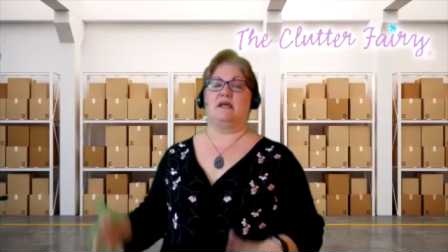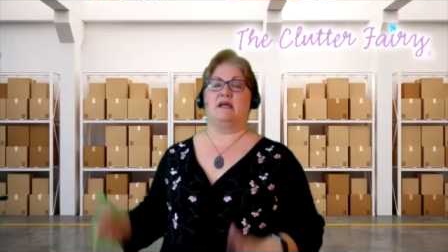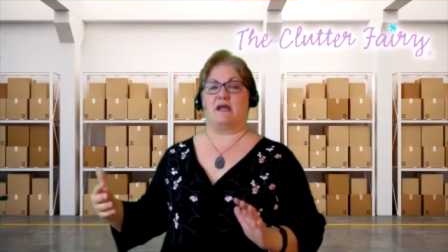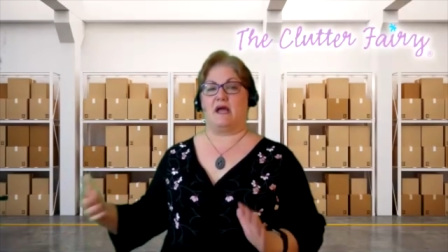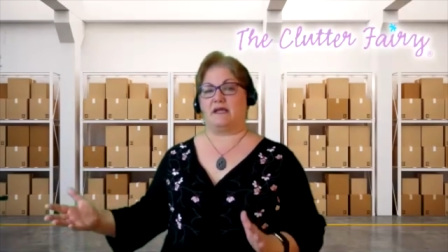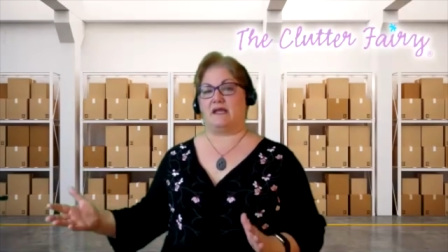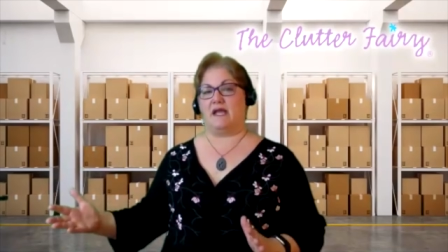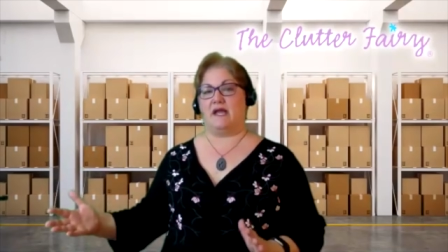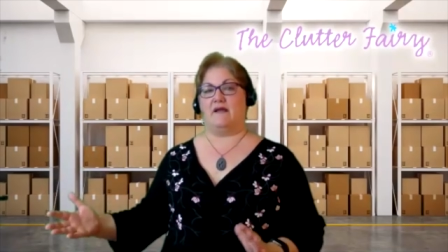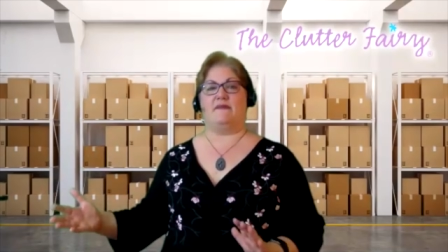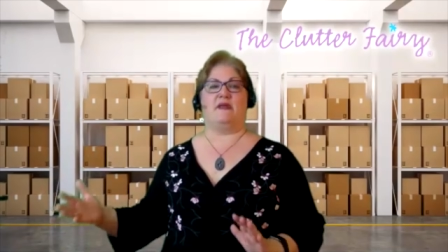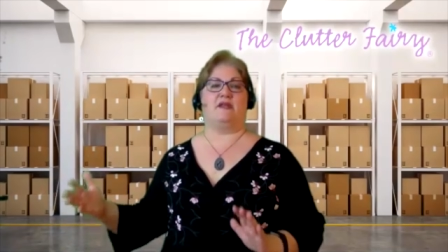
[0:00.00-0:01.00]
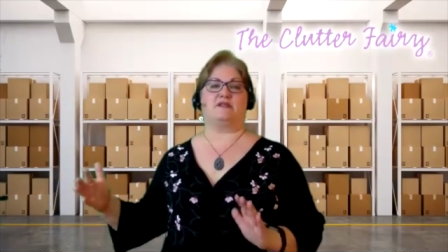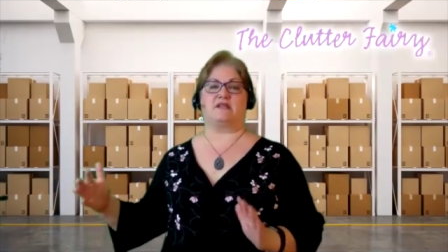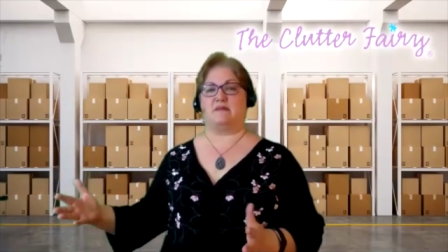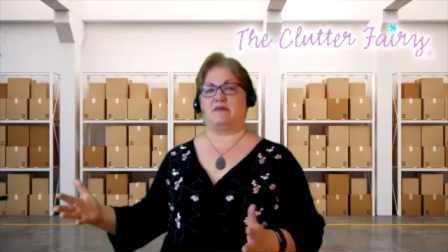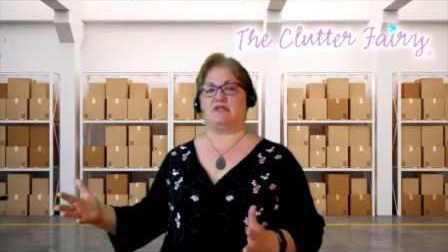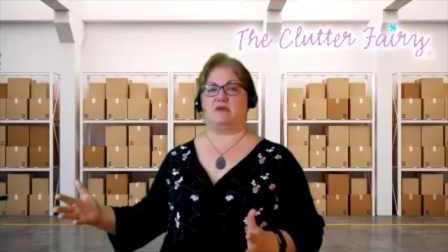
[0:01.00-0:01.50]
Again, then it's going
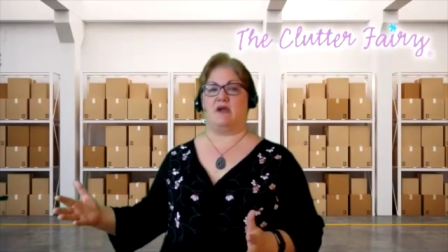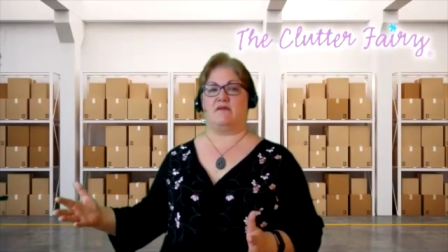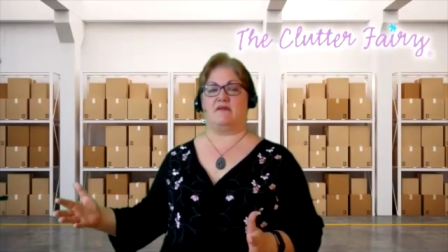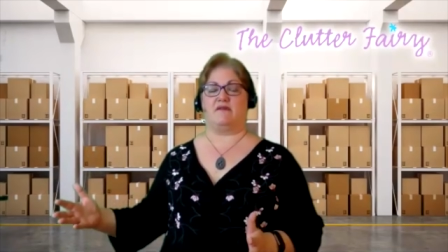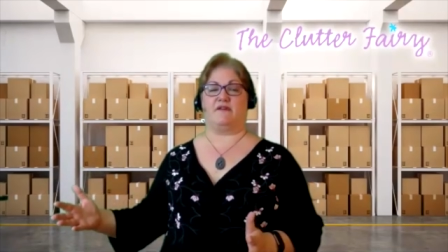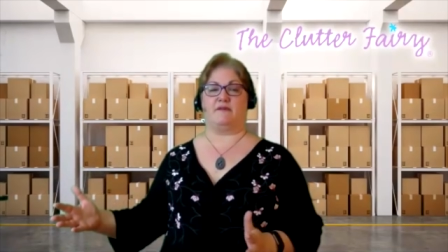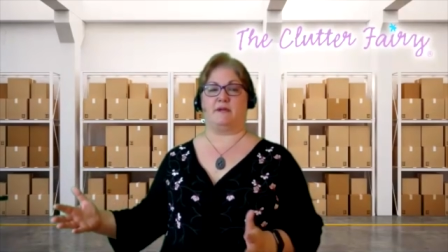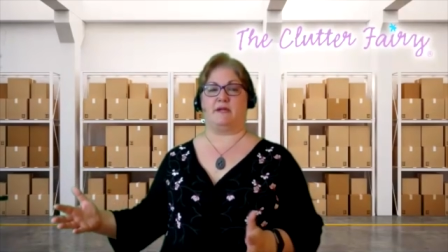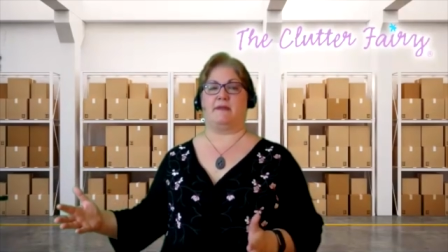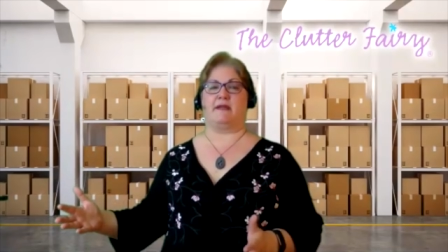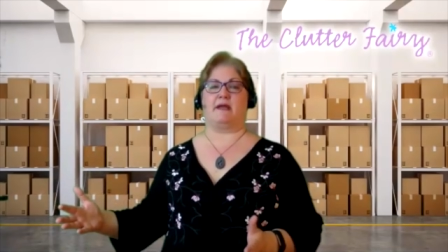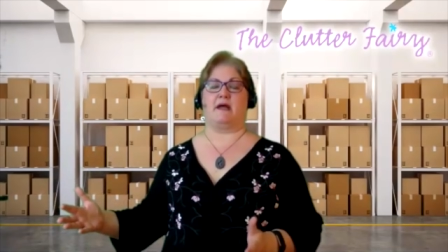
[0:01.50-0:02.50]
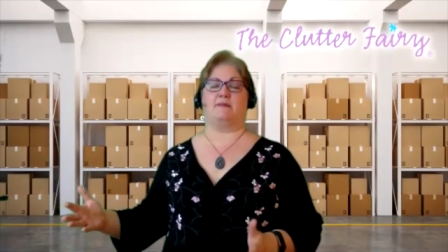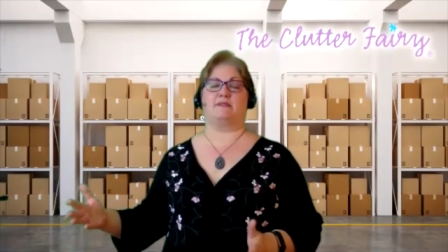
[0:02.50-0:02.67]
to be too heavy for everybody to pick up.